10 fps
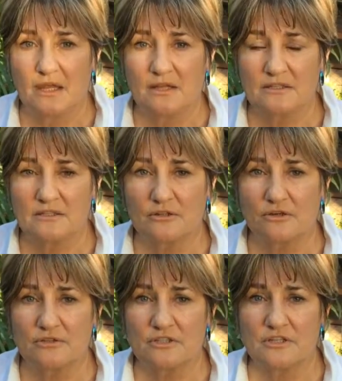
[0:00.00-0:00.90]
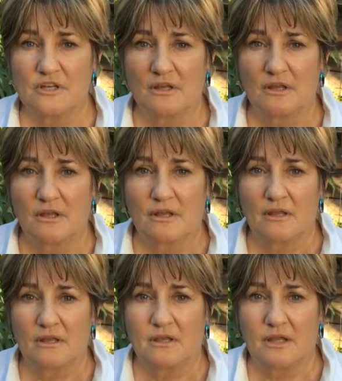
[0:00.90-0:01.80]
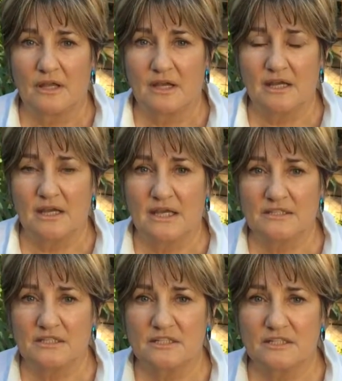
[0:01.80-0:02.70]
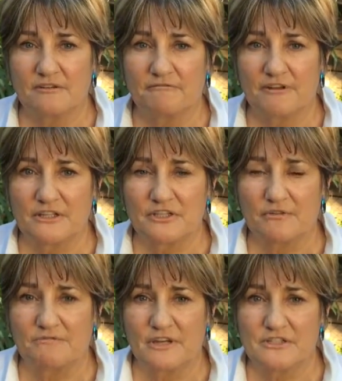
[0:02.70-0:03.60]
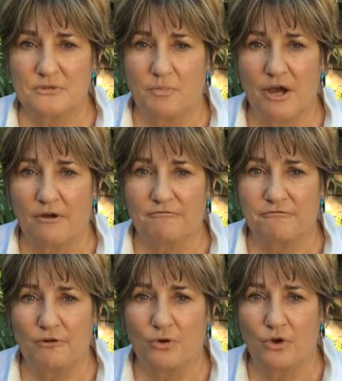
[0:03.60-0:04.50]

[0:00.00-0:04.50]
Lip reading: it starts getting less effective, less powerful.